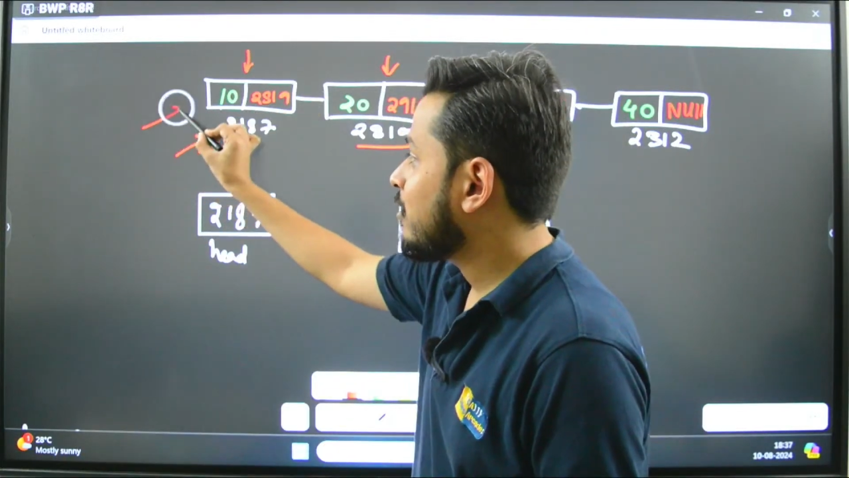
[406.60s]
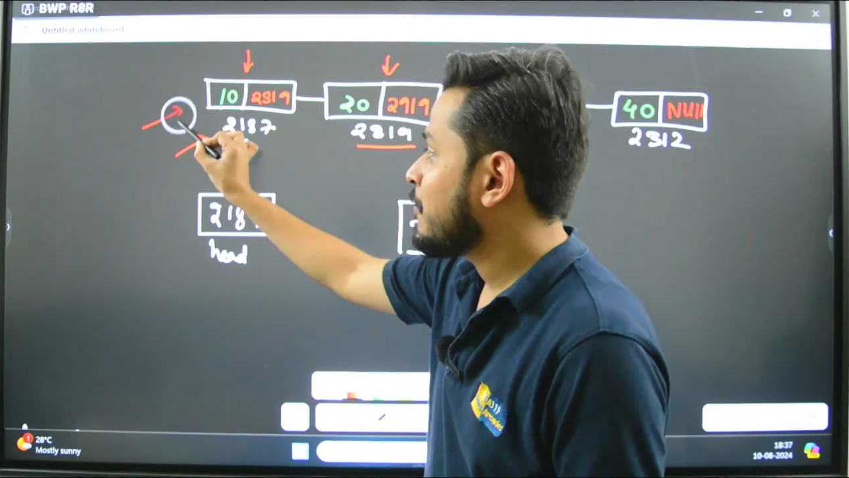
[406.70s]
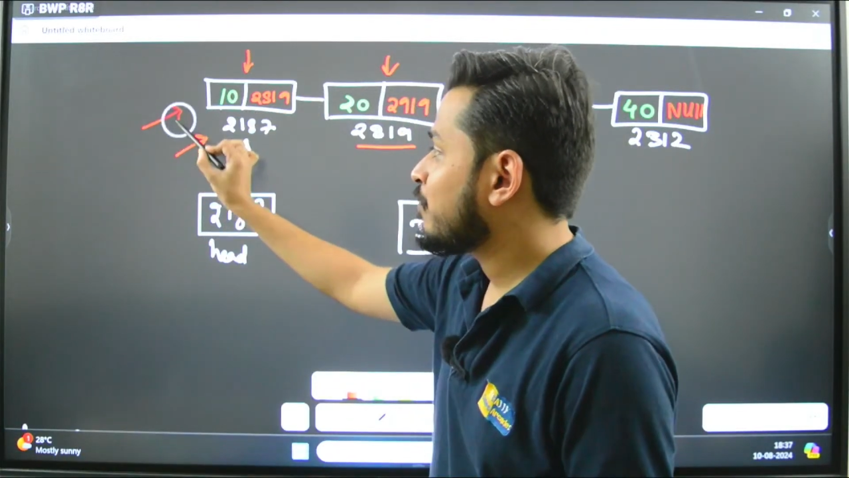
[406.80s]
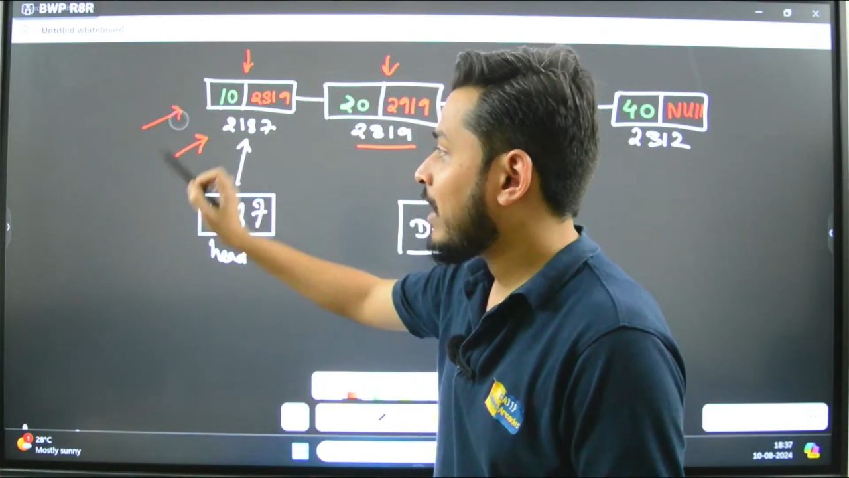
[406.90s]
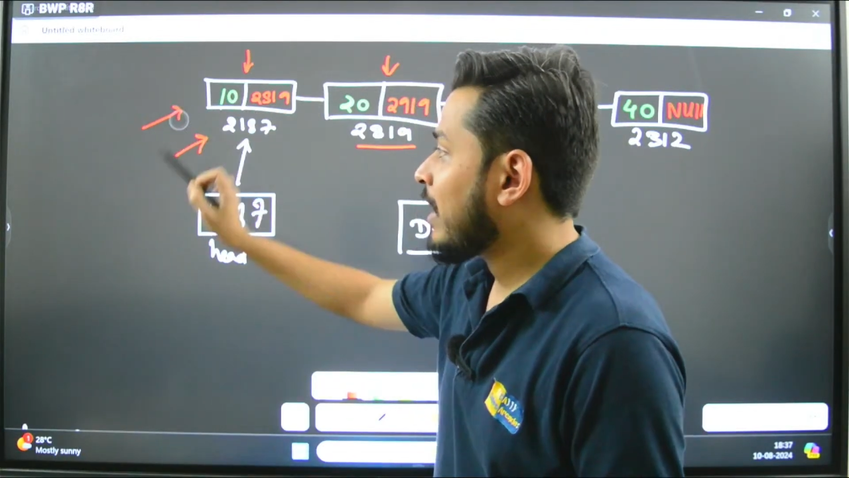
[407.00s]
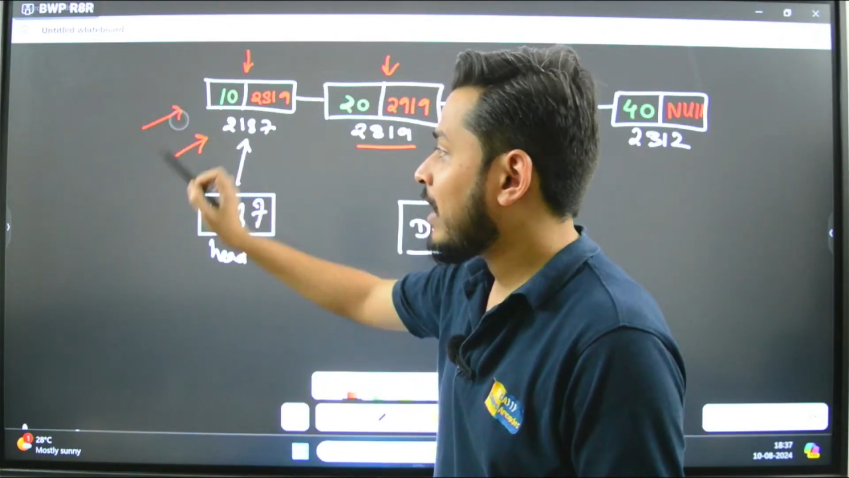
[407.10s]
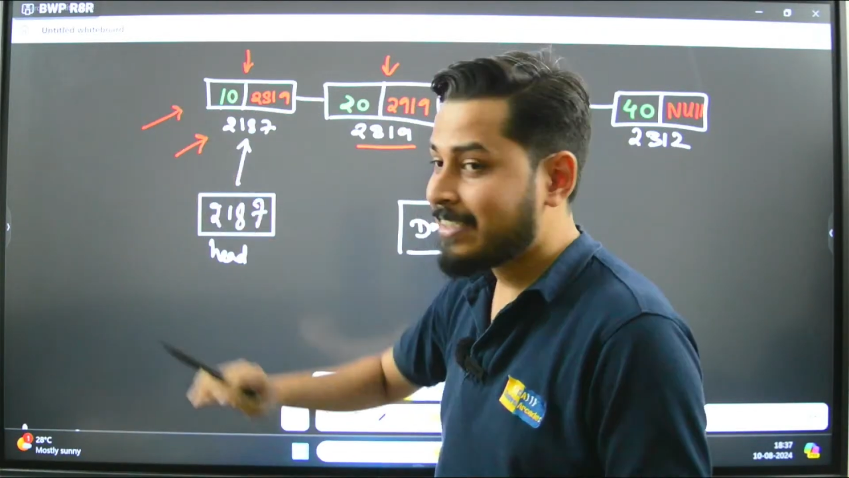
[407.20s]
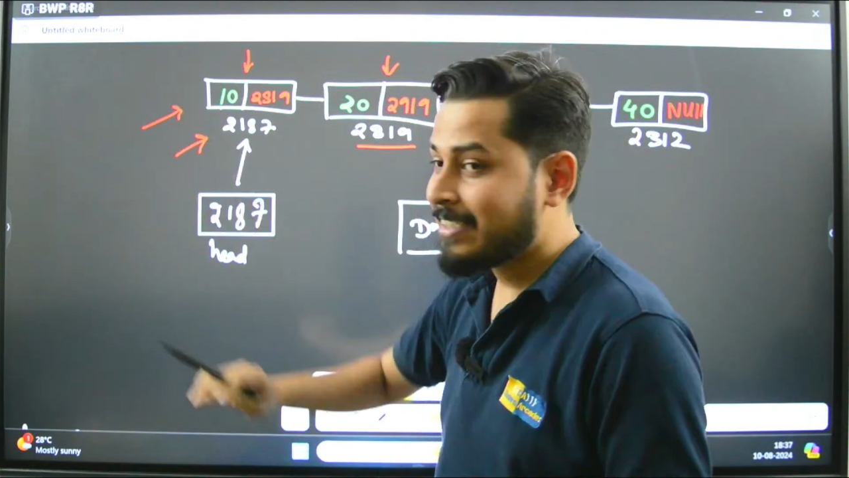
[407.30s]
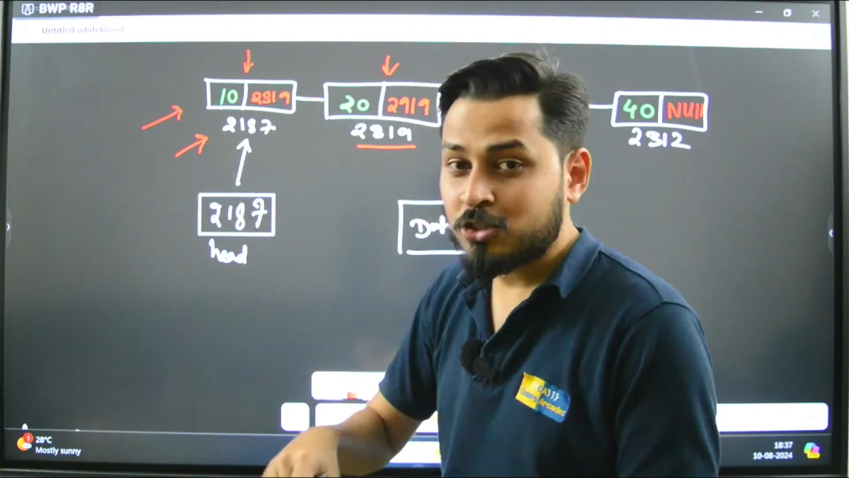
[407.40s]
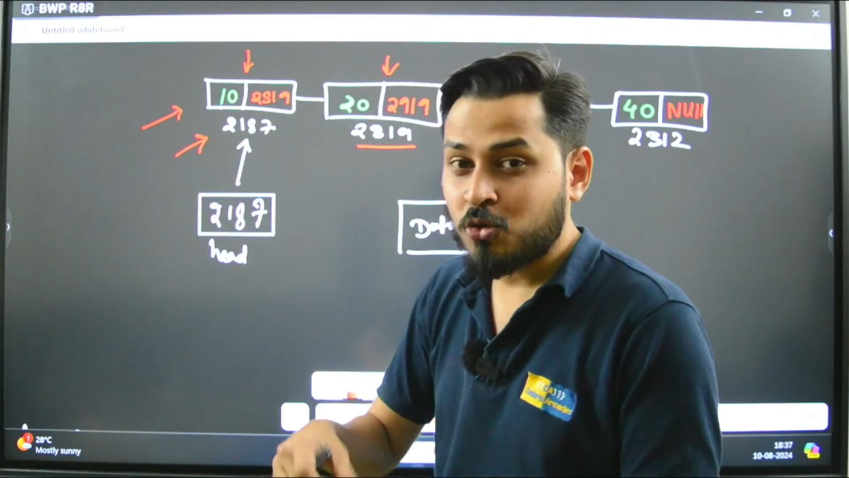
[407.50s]
has
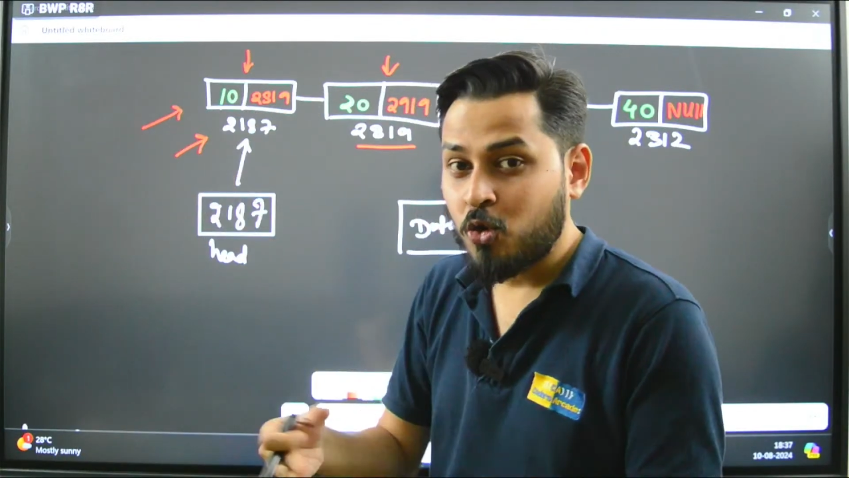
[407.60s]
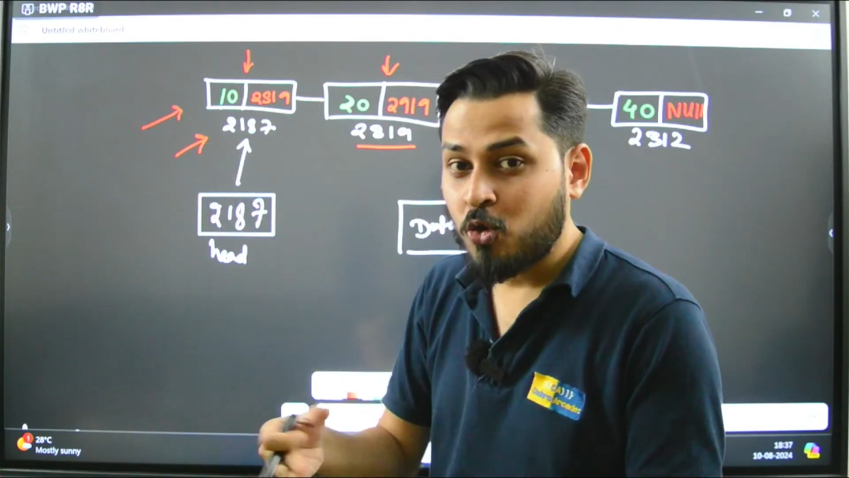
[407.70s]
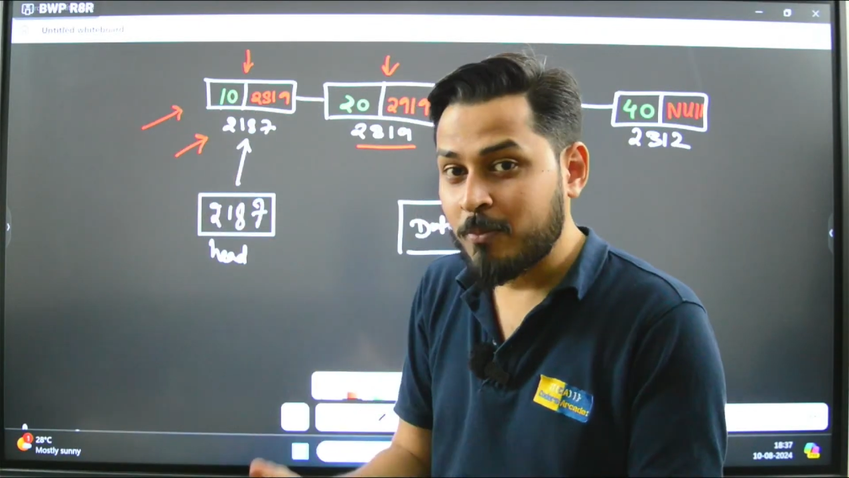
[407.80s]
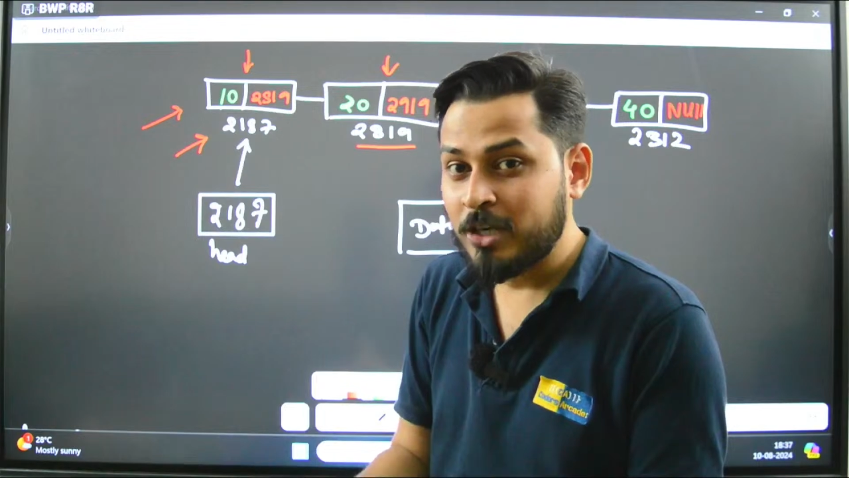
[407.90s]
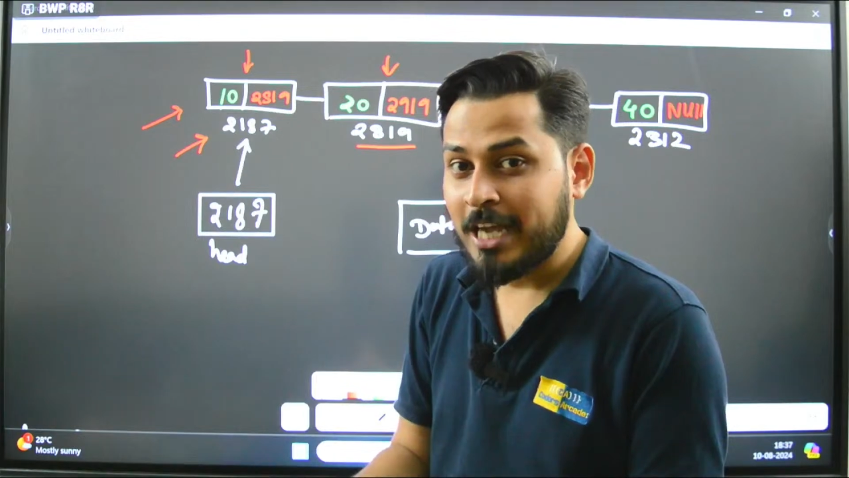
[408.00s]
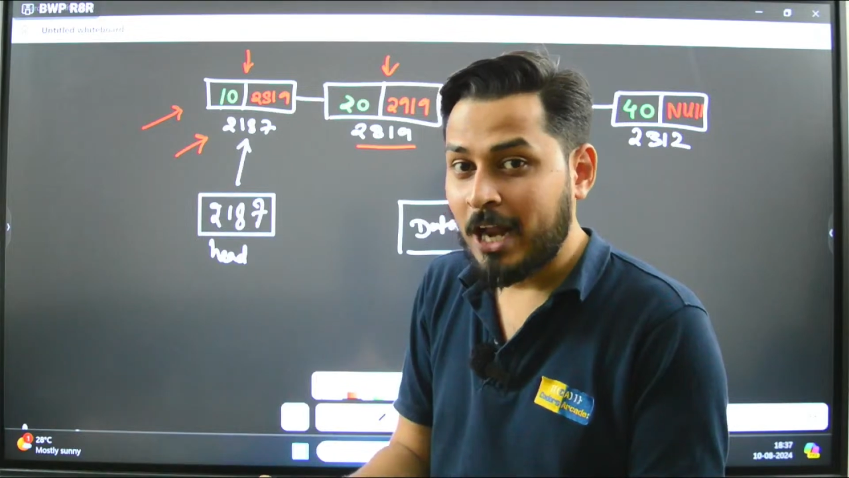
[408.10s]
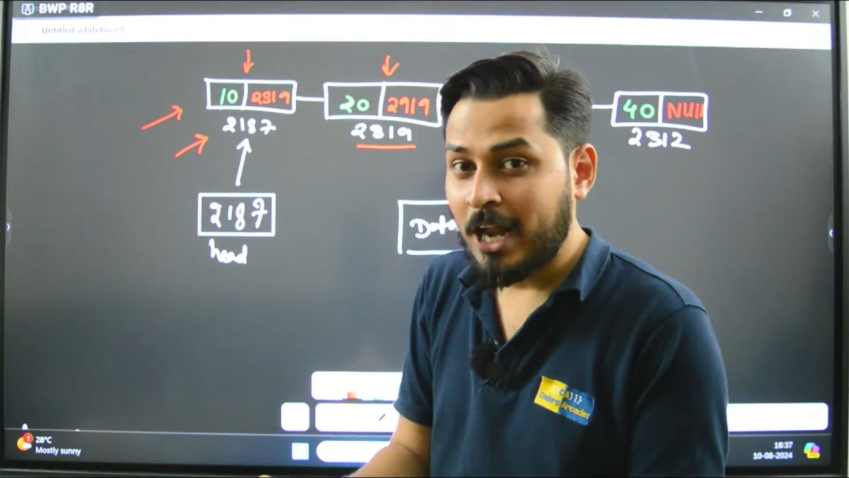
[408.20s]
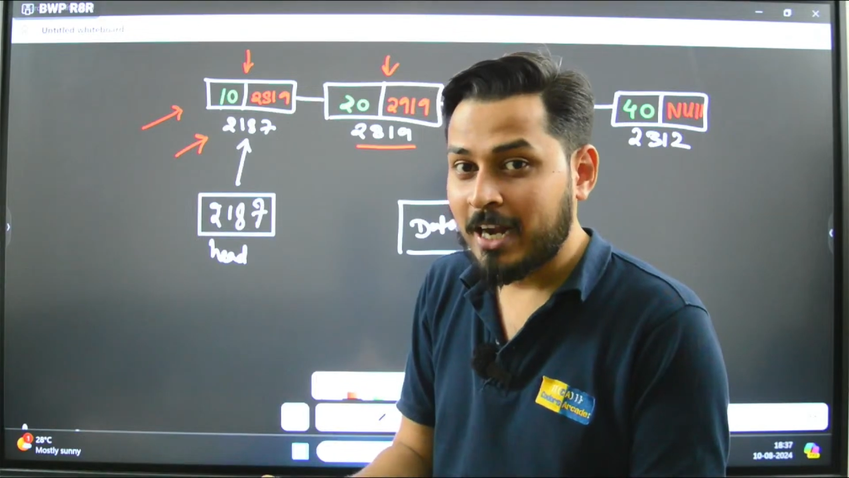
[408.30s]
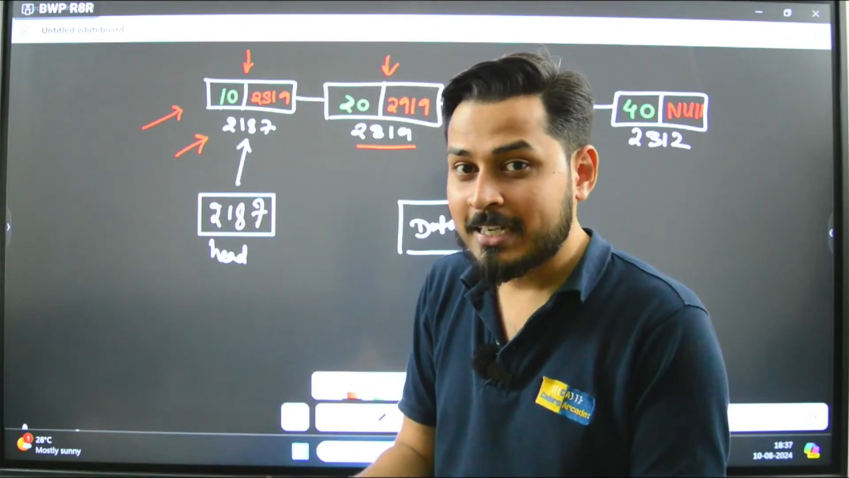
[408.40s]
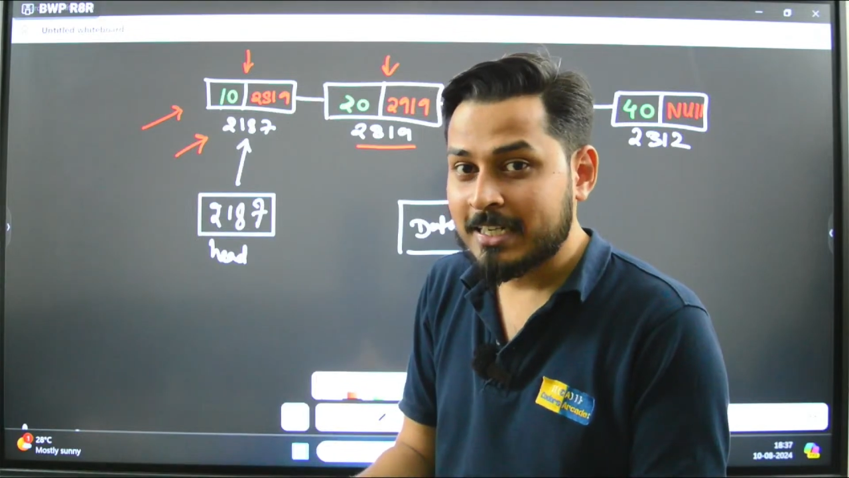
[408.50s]
its own memory
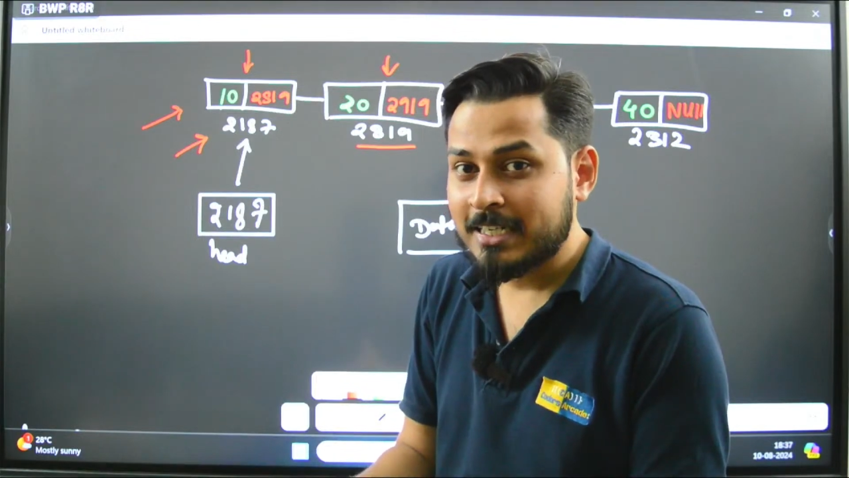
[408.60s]
allocated,